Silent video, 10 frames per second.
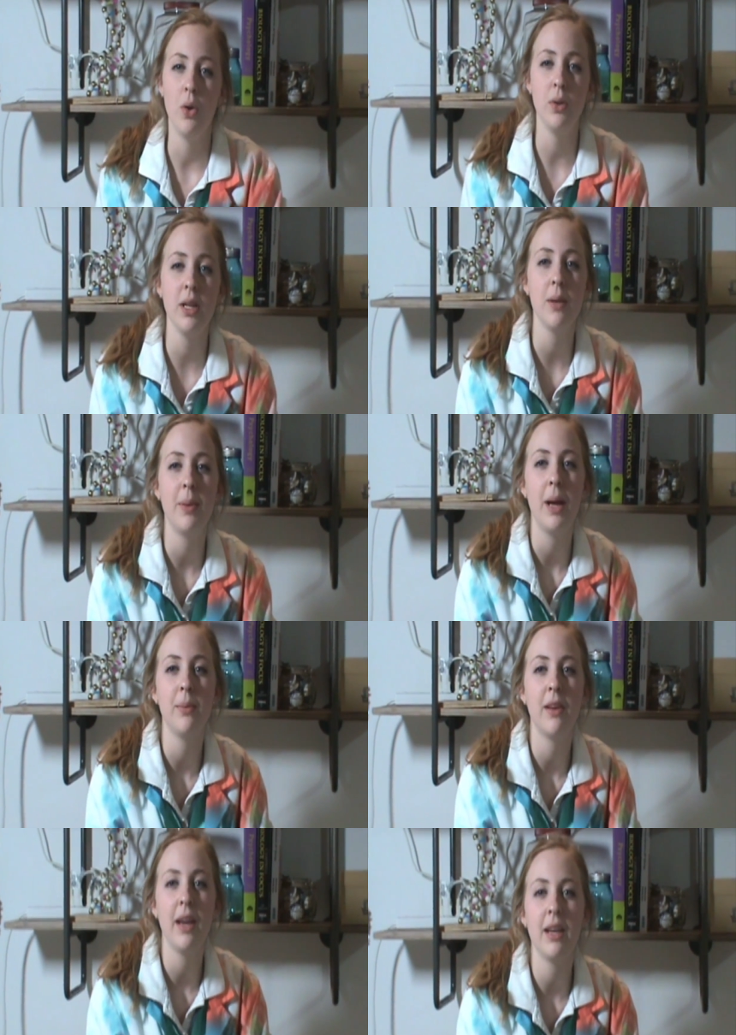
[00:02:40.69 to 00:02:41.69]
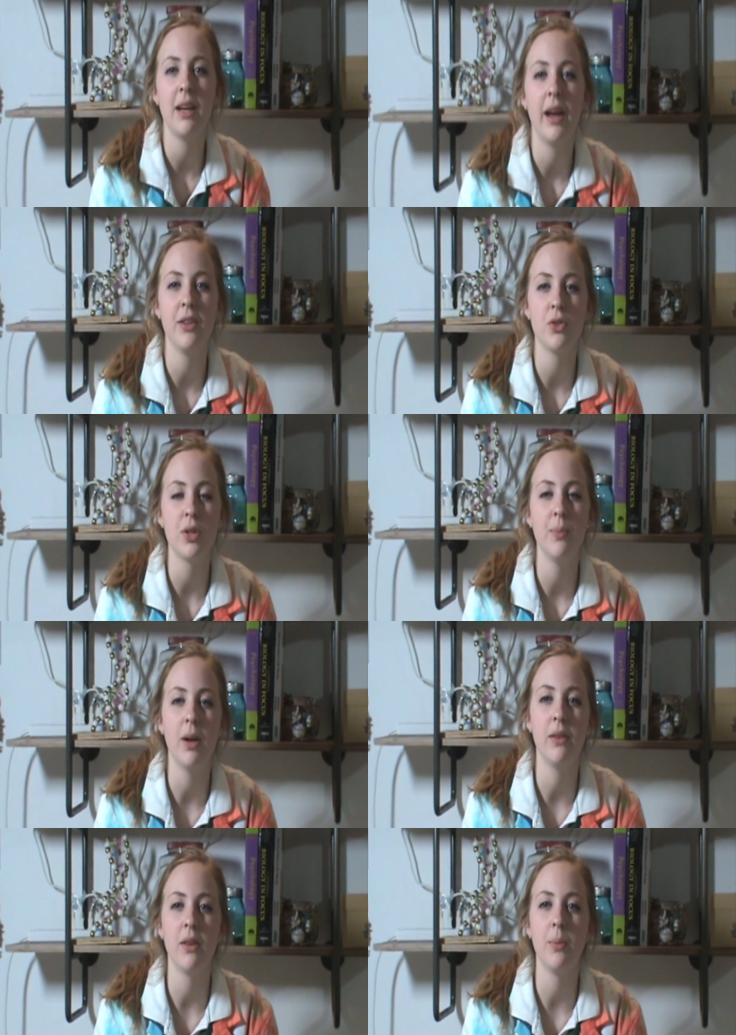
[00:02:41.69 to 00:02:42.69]
Only a peptide and hydrogen
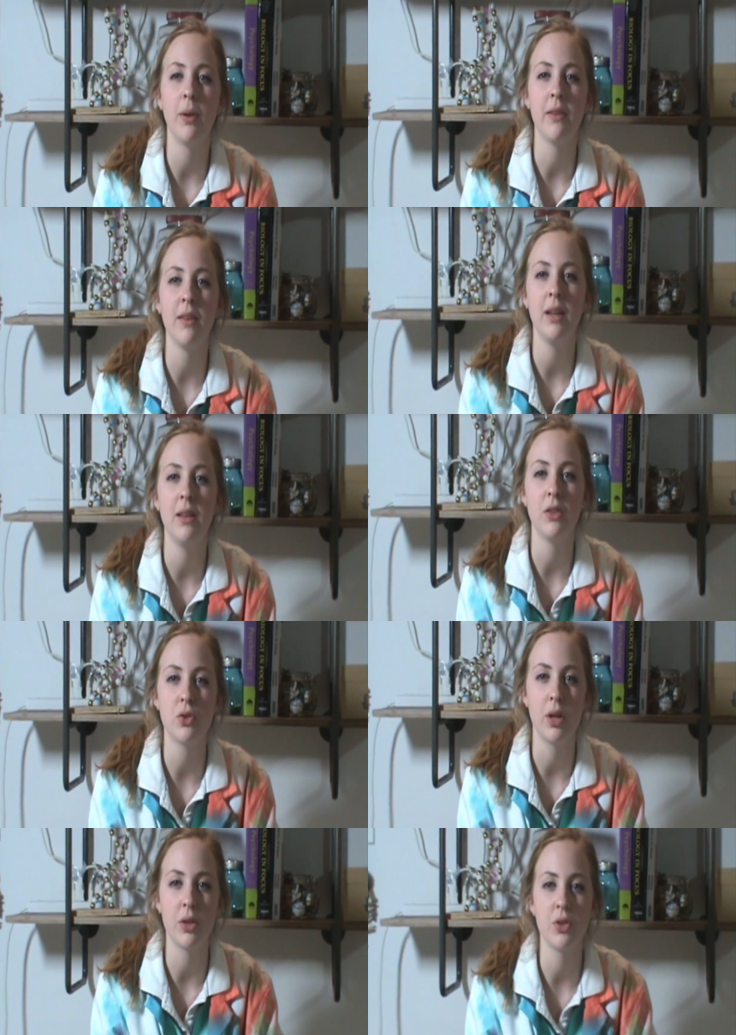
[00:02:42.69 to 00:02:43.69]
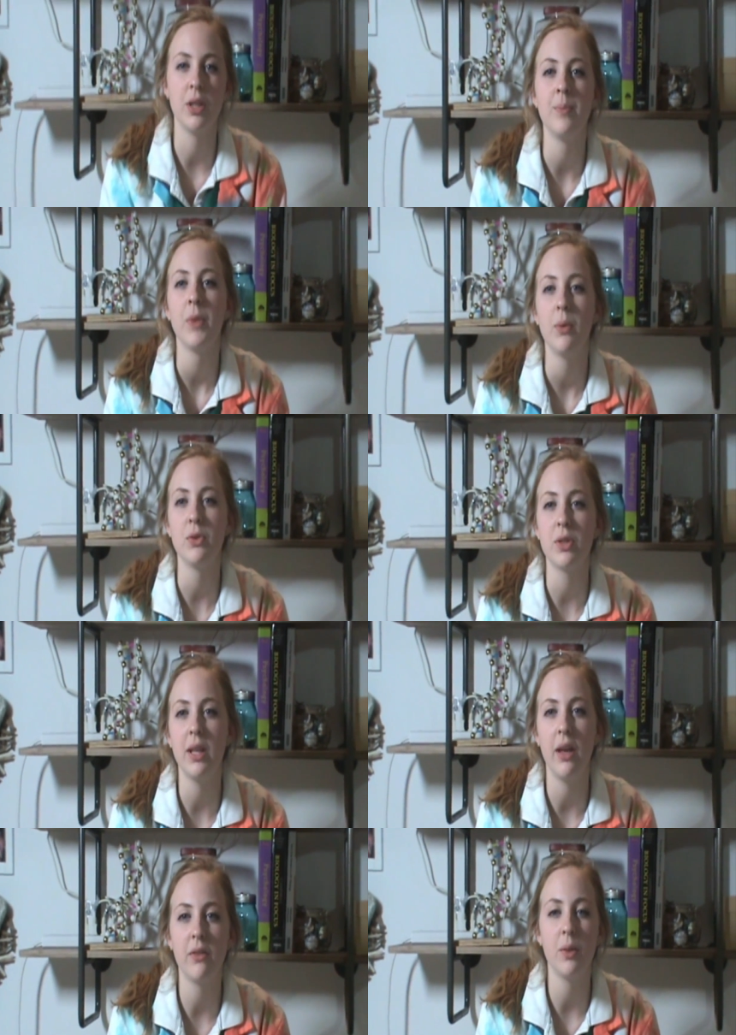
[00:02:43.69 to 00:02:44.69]
bonds are present in this structure, which
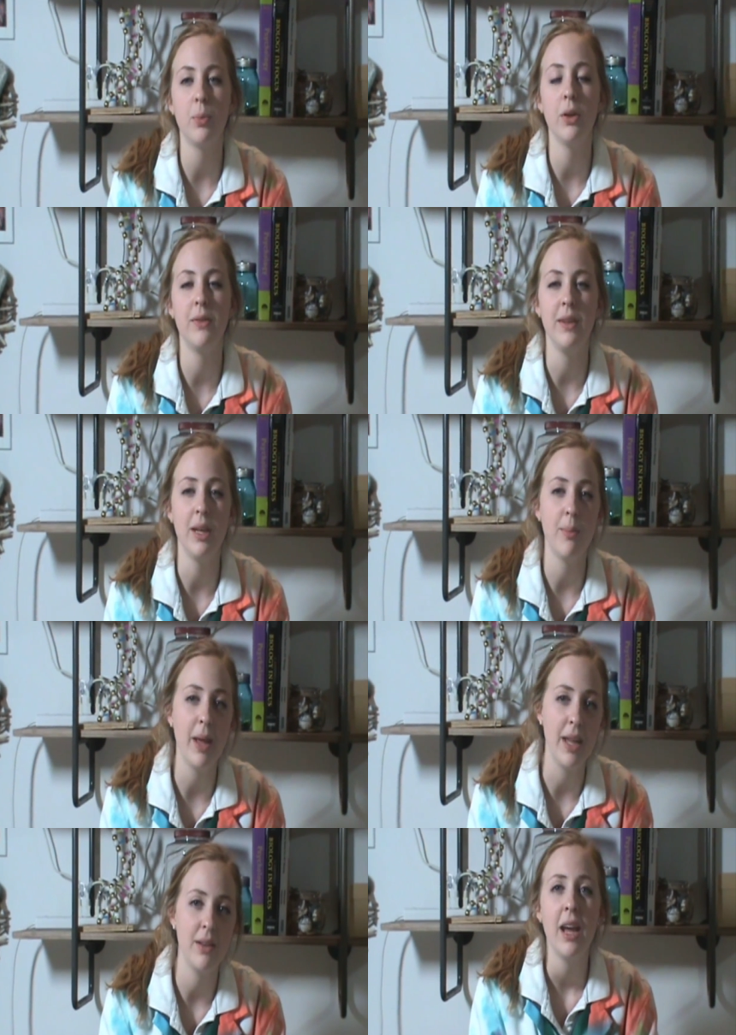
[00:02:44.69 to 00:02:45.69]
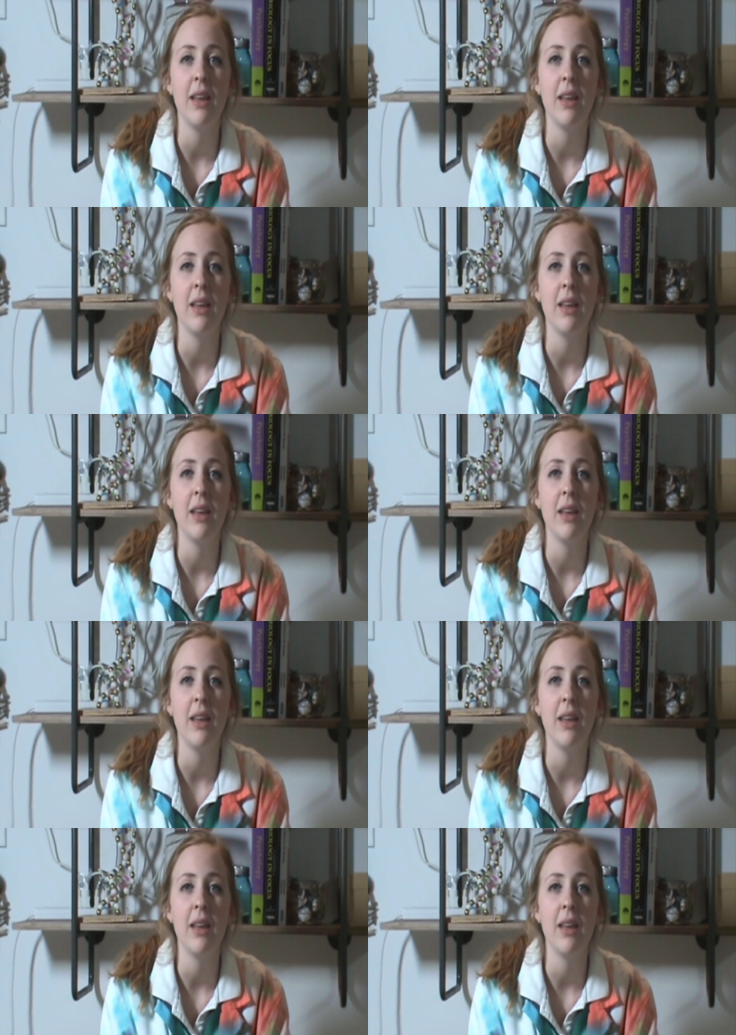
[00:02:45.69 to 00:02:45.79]
allows the protein to bend.